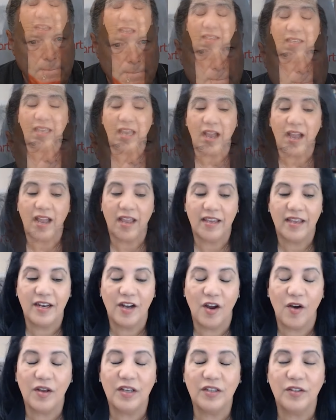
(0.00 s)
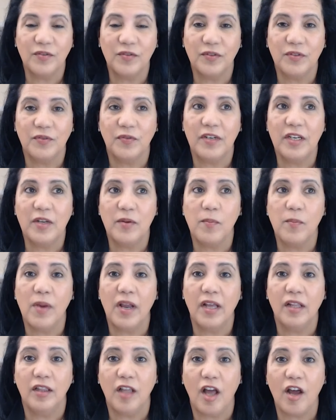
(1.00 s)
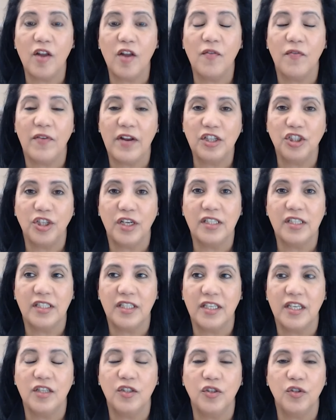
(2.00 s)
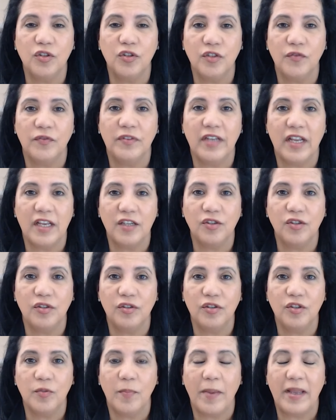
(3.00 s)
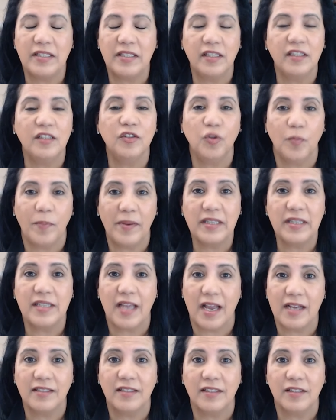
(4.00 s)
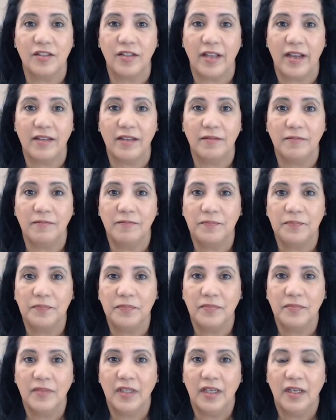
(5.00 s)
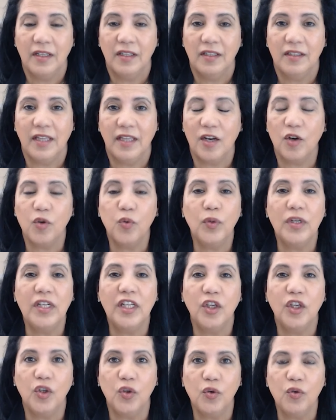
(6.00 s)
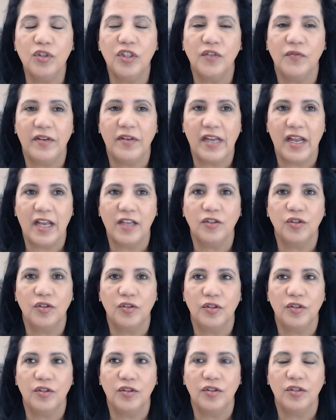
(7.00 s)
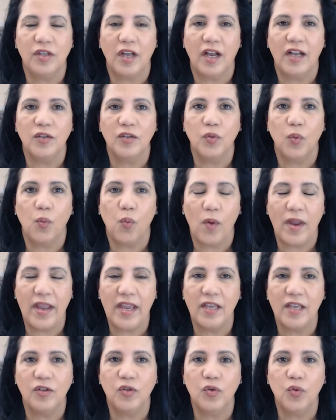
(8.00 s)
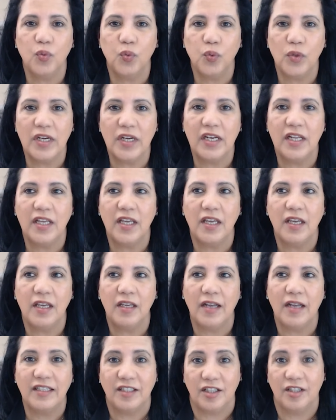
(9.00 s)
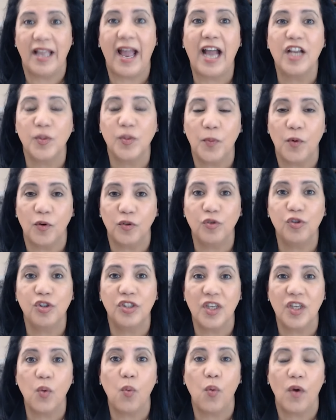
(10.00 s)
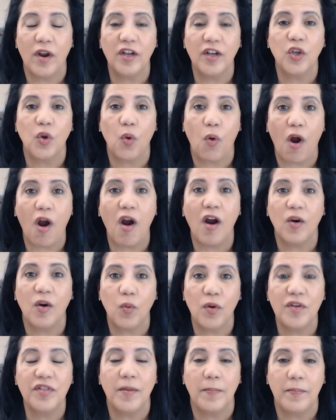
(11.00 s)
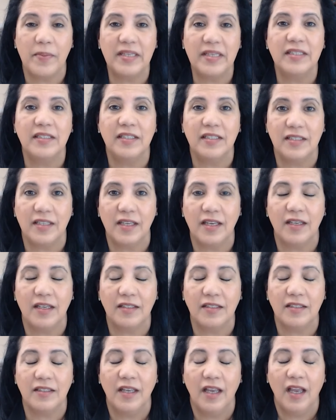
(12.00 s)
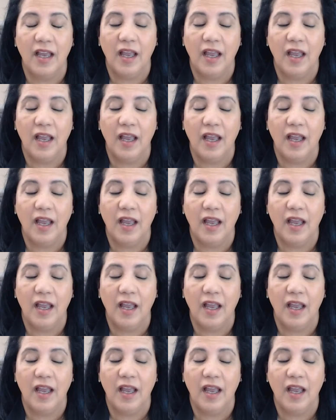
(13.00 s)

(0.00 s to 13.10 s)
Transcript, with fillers: yeah, you know, it's, it's funny. A lot of franchisees use the financials basically to pay taxes, Dan. Yeah. They don't really use the financials as a way to really, as a dashboard to see where you are, where the business is.